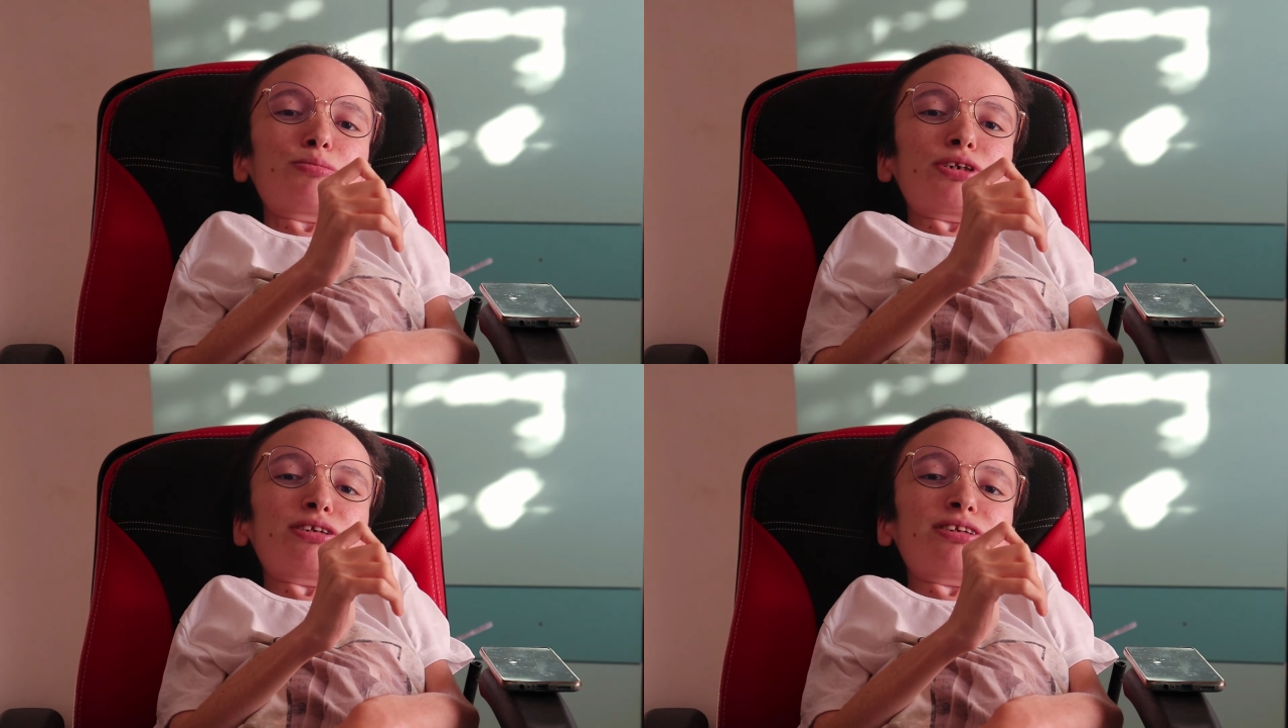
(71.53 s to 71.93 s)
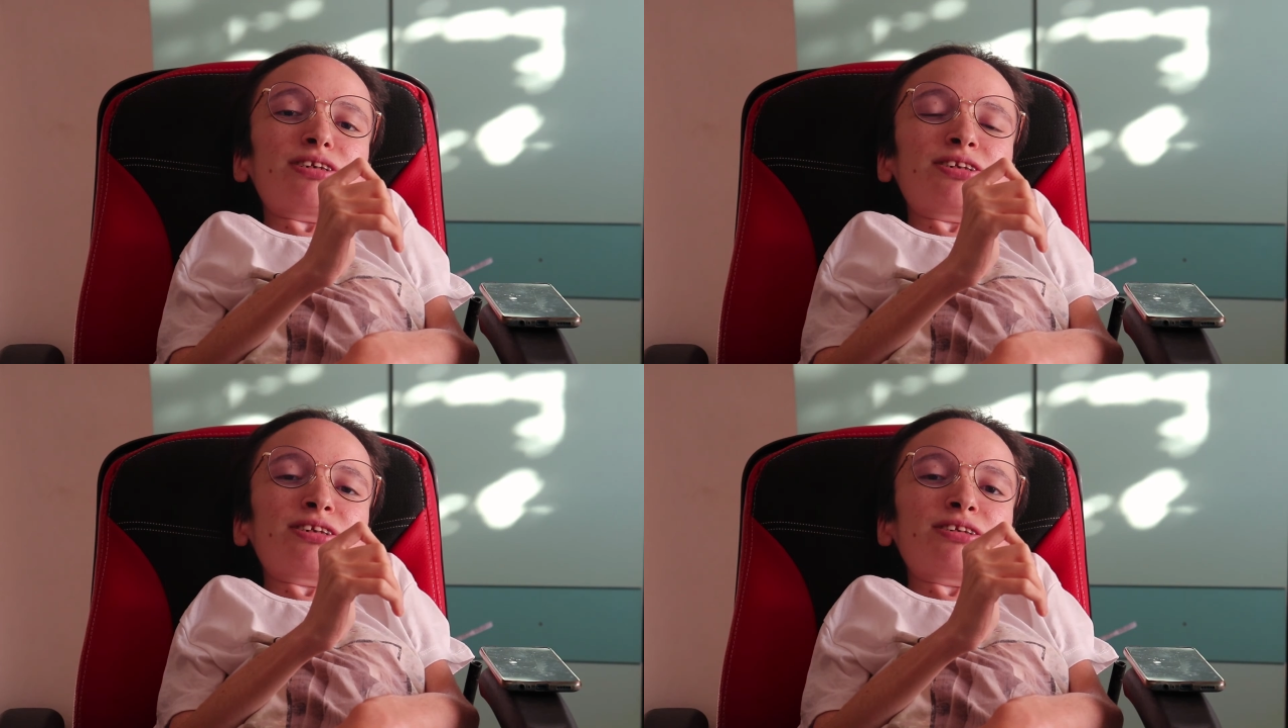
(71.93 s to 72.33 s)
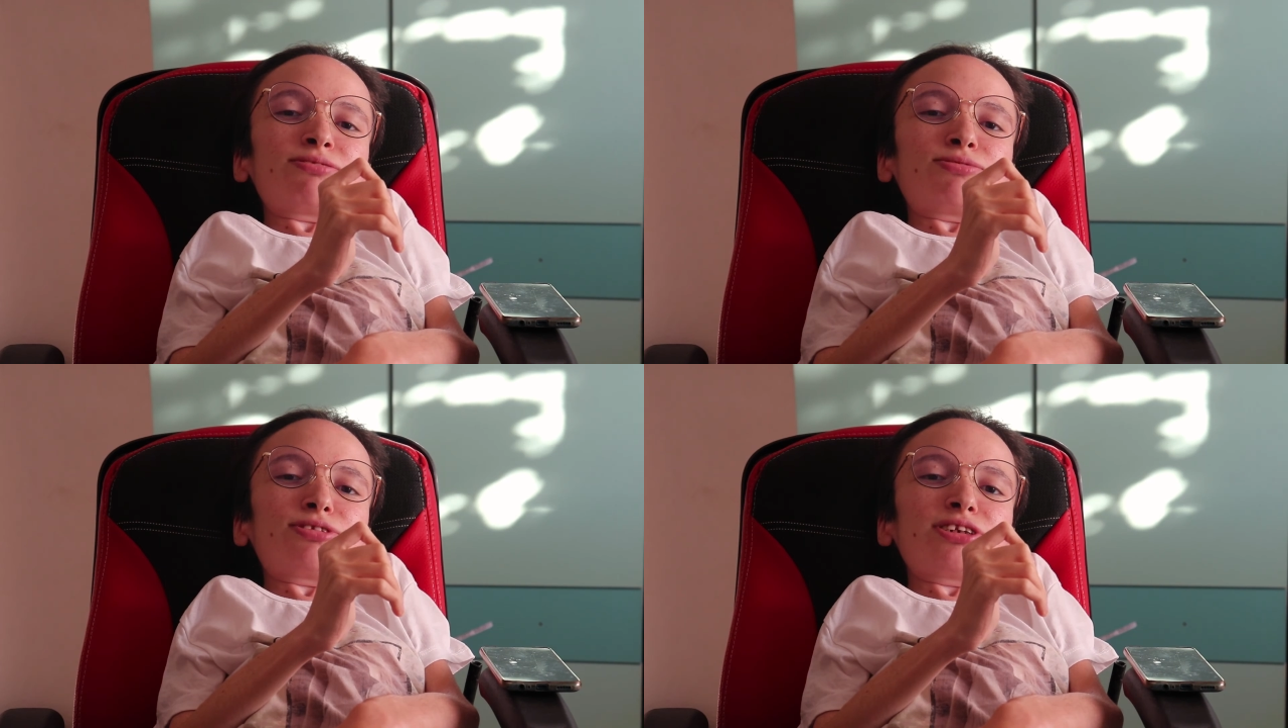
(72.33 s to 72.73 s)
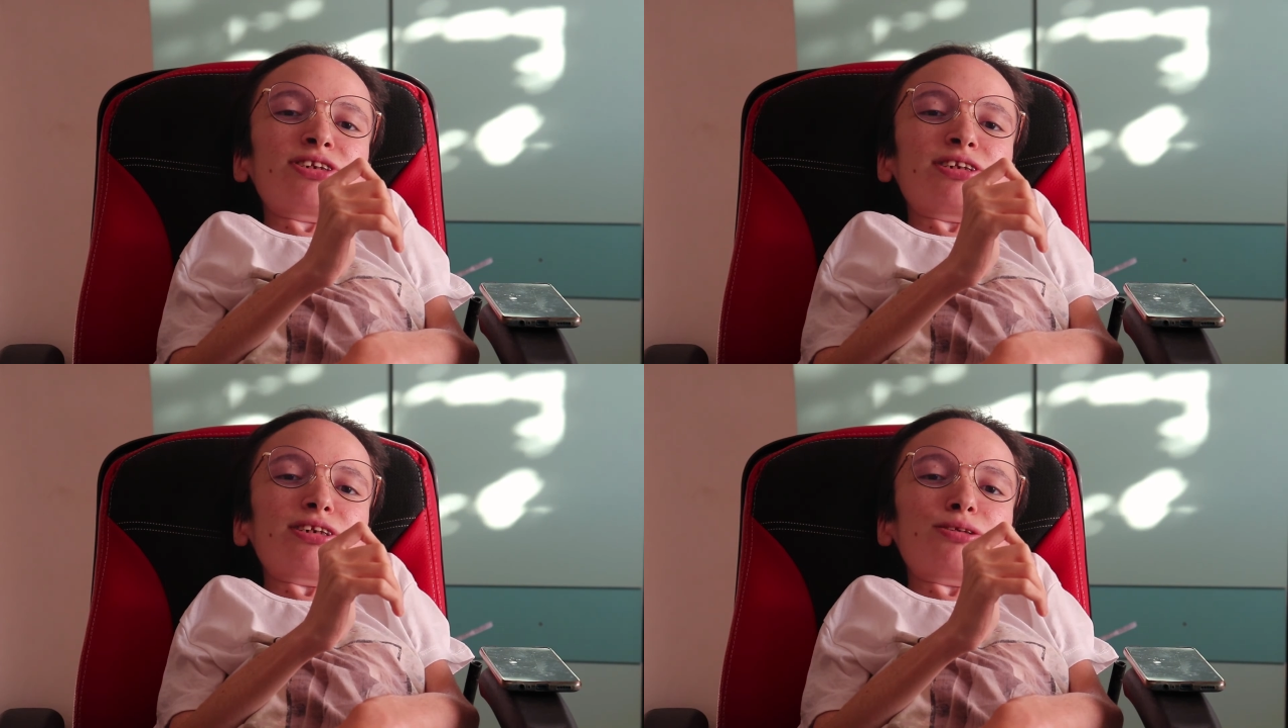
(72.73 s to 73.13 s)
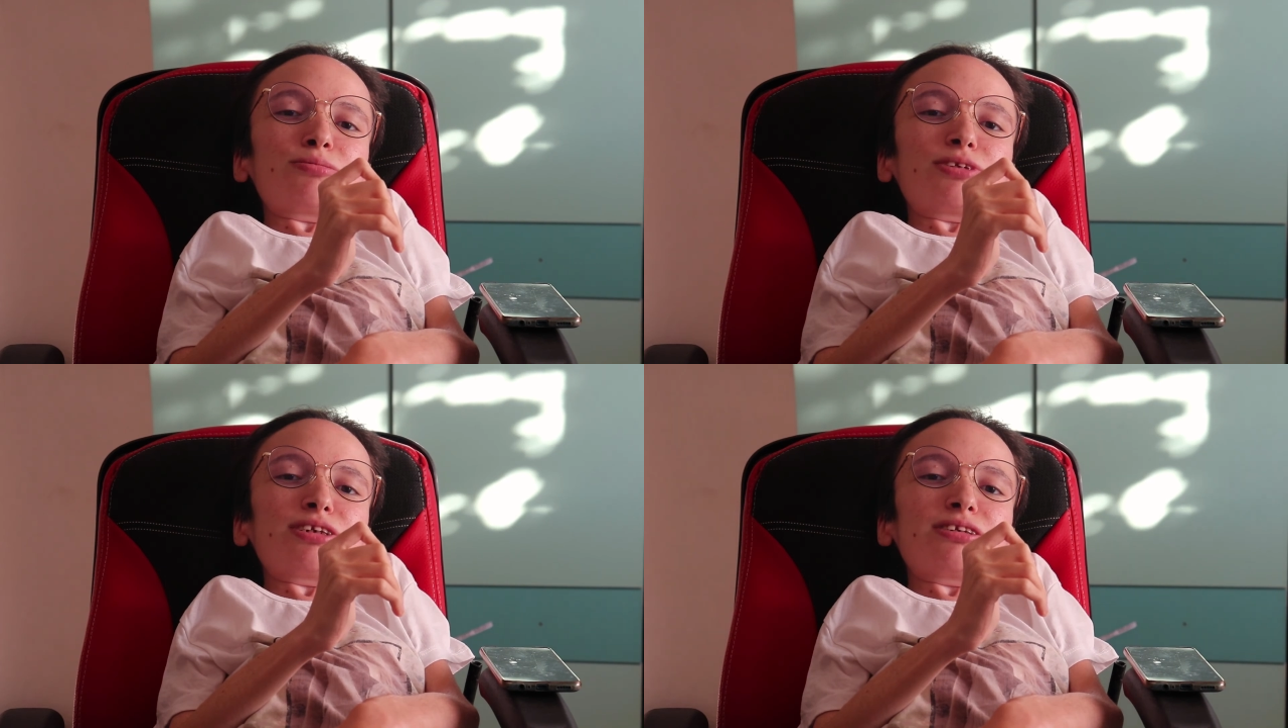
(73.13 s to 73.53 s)
But that's it for this
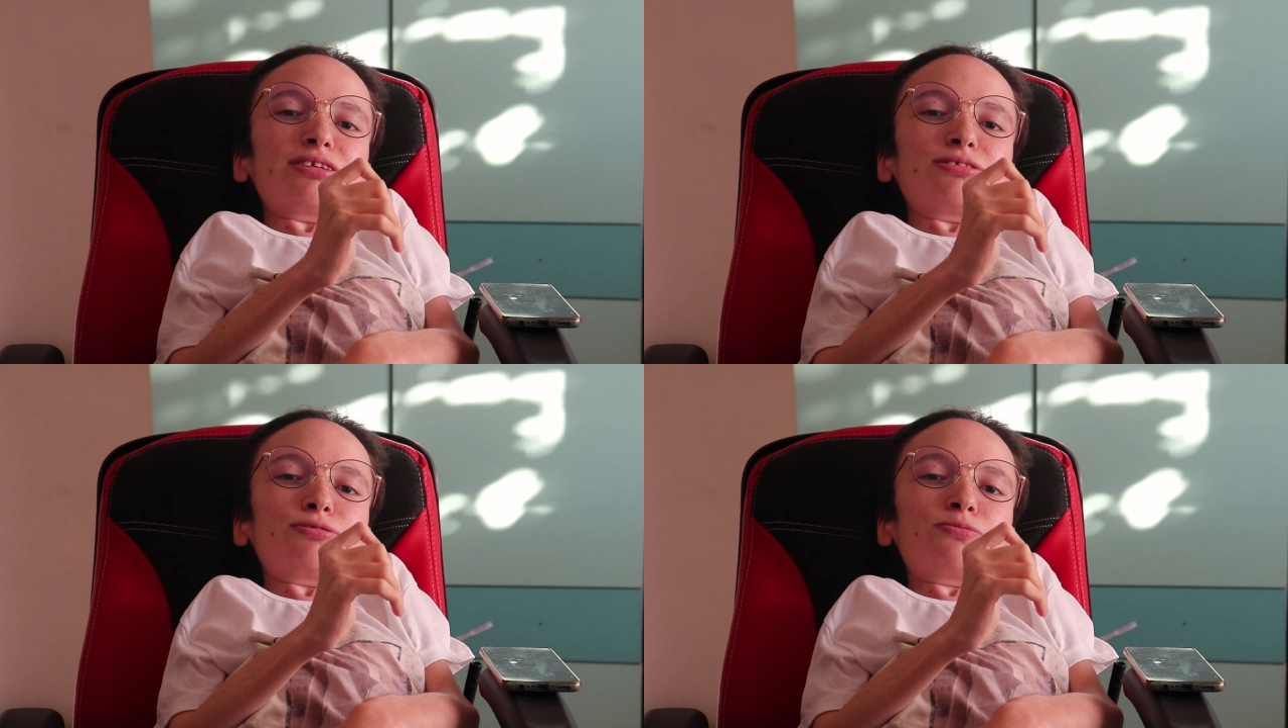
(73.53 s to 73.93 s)
time, and